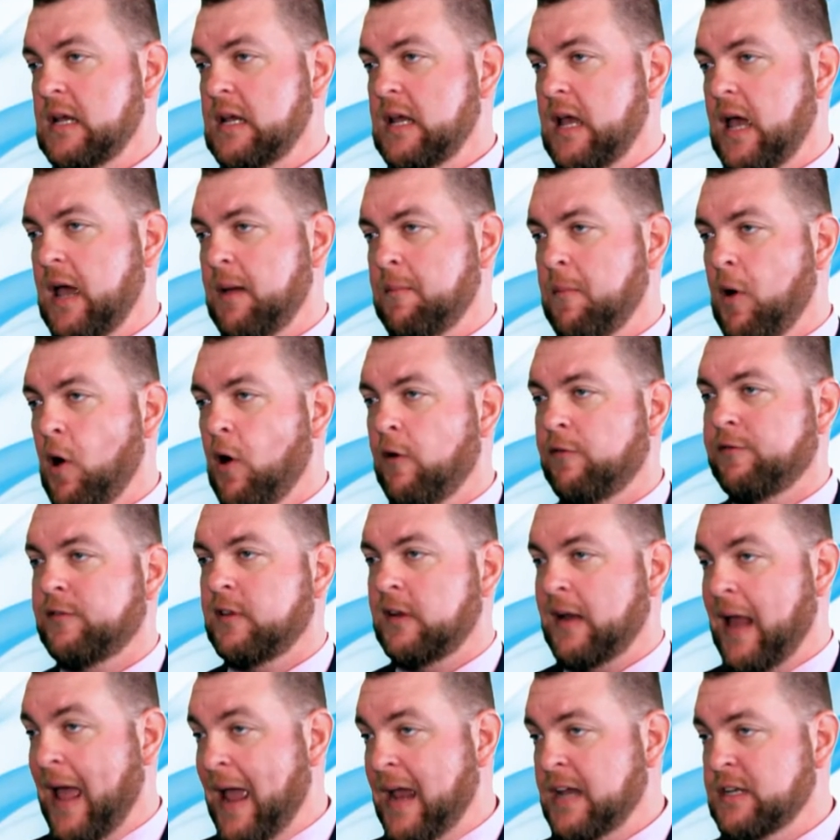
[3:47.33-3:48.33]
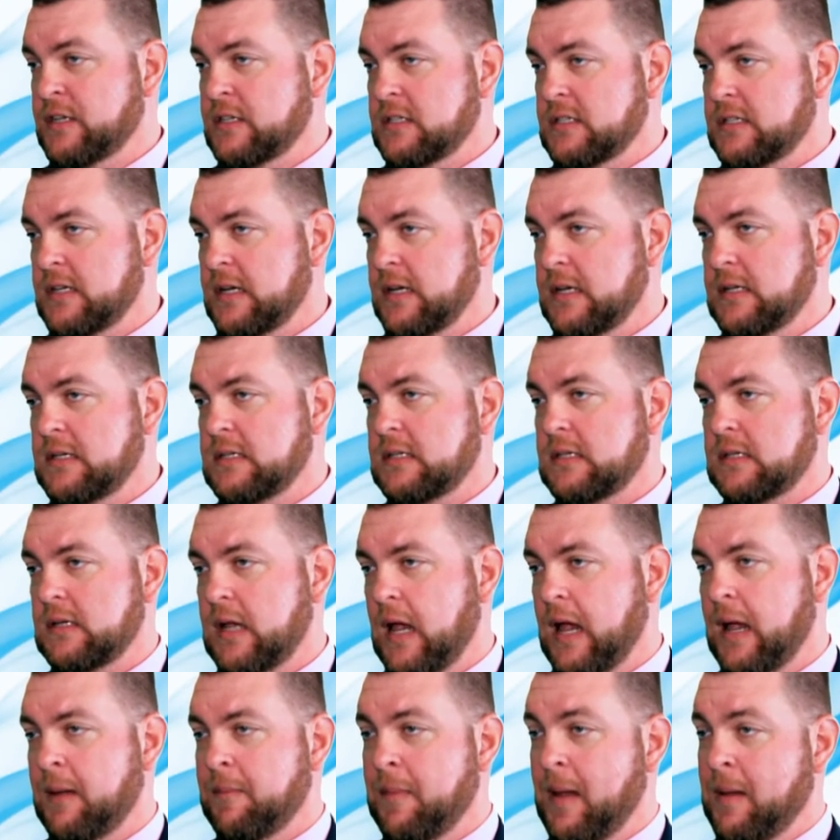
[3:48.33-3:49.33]
Um, often agencies
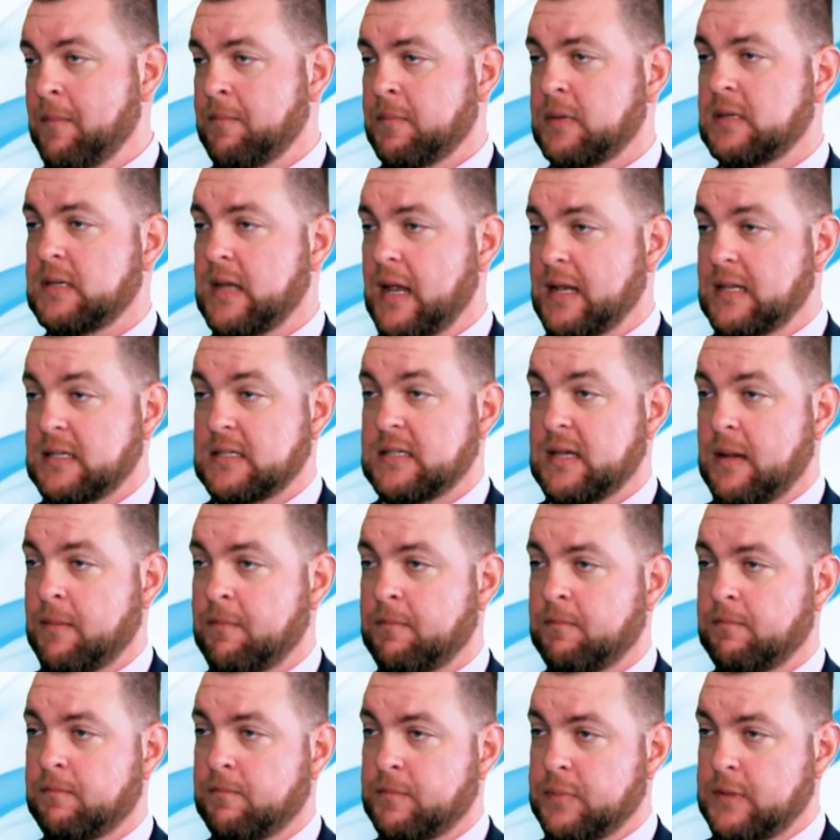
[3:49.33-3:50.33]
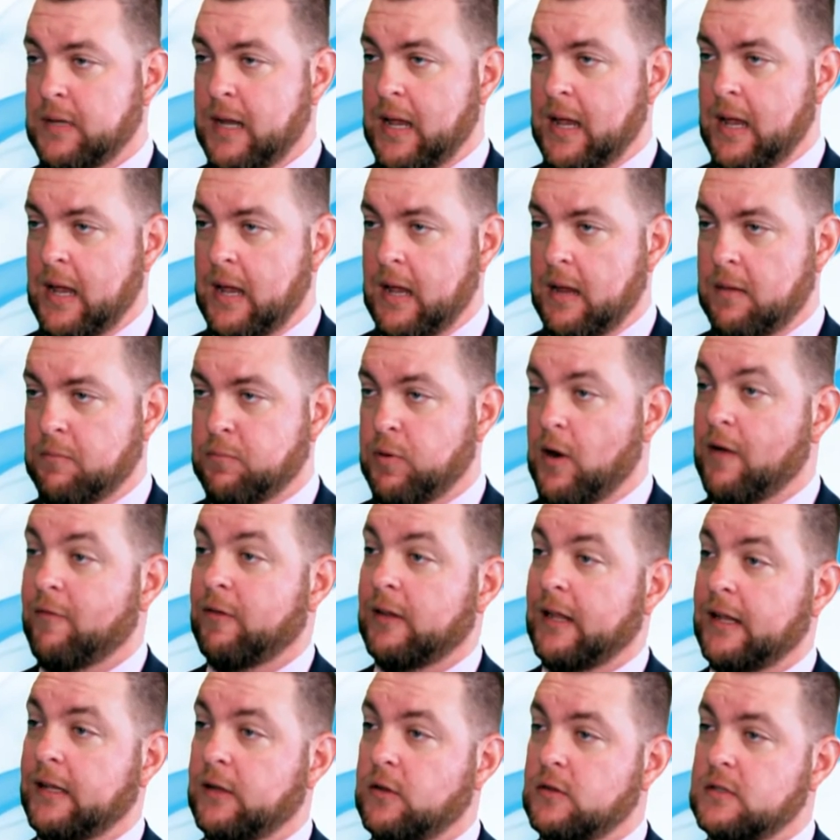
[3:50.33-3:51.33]
um, and, and some uh, private
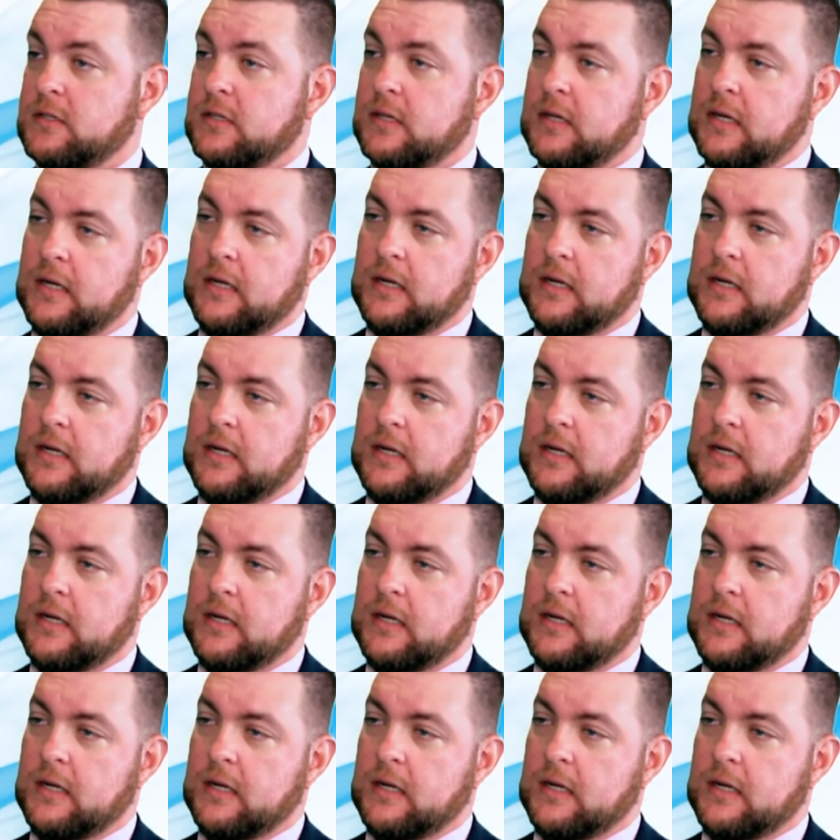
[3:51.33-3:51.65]
landlords